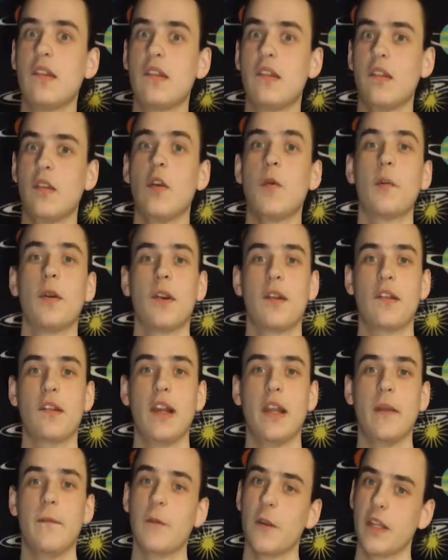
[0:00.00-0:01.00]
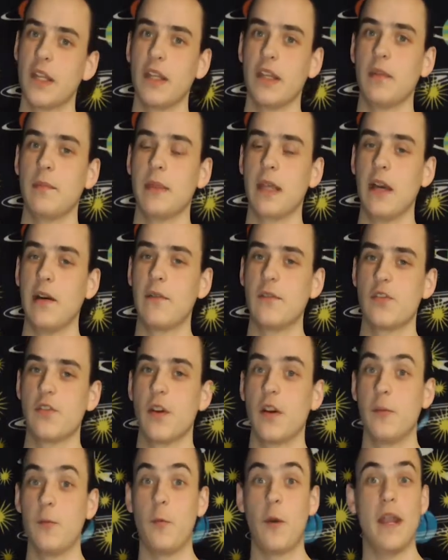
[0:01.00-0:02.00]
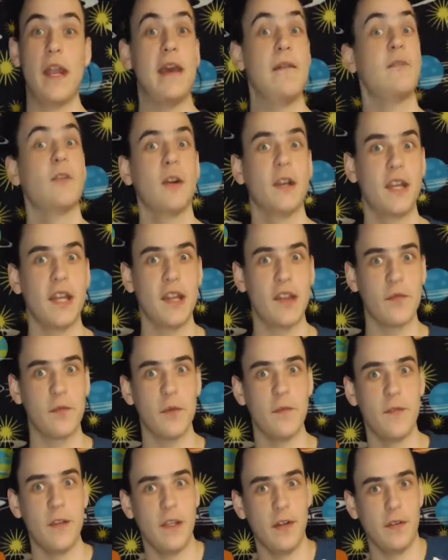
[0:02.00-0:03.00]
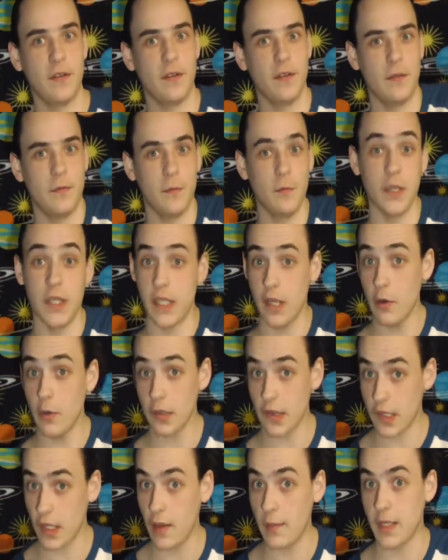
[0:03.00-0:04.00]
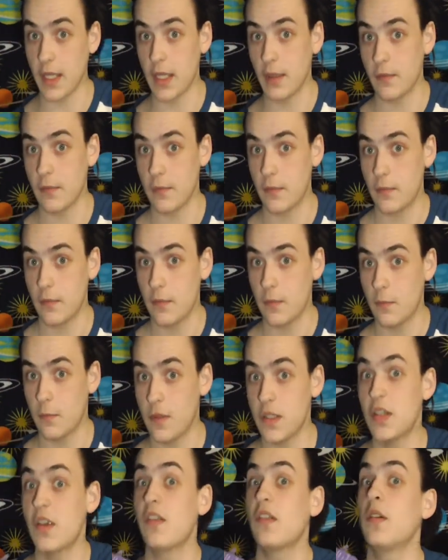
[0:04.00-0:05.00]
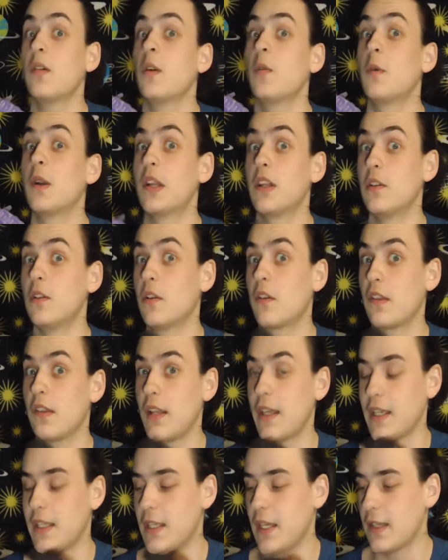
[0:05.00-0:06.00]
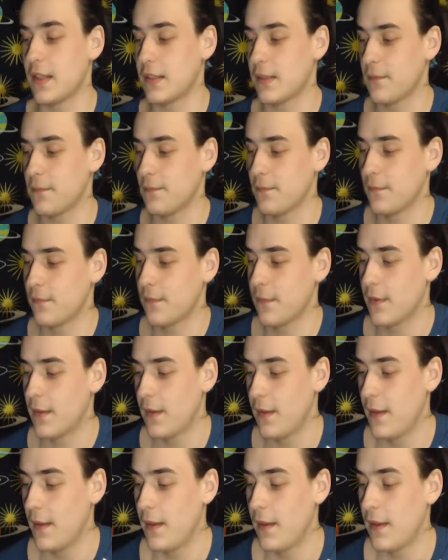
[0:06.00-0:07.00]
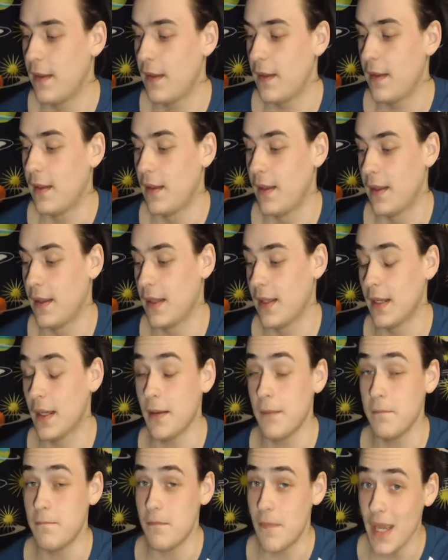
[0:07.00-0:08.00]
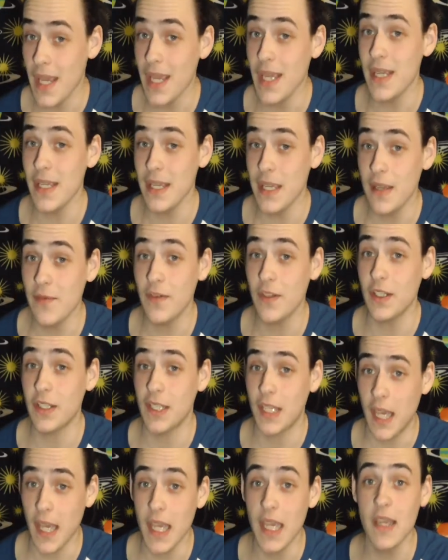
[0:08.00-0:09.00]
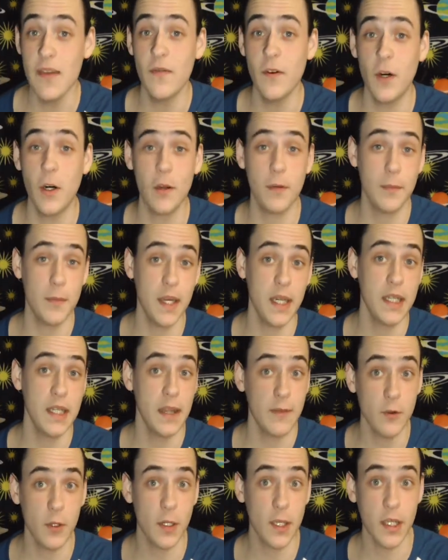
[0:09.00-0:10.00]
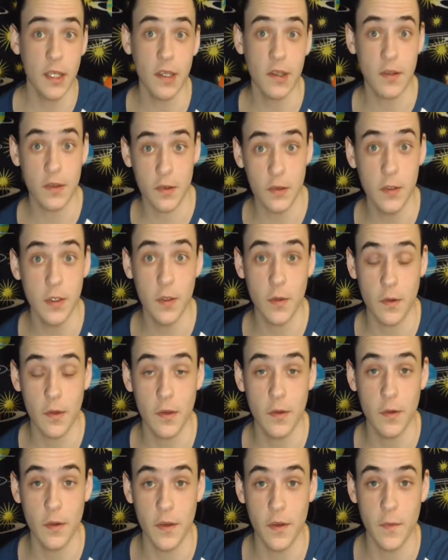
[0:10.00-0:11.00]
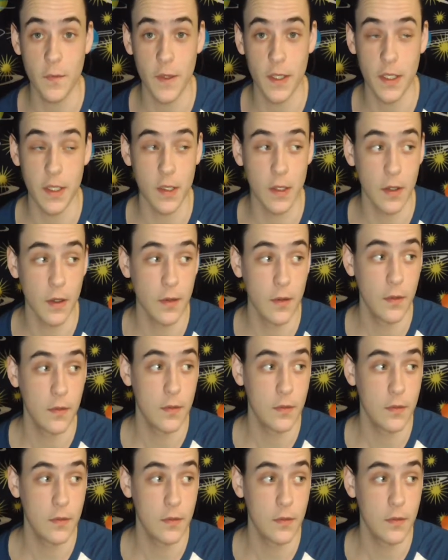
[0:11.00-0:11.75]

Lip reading: super excited for Kingdom Galvatron whenever it gets revealed. We know it's coming, we just don't know what it looks like yet. And I may even cave on my never getting a Studio Series figure,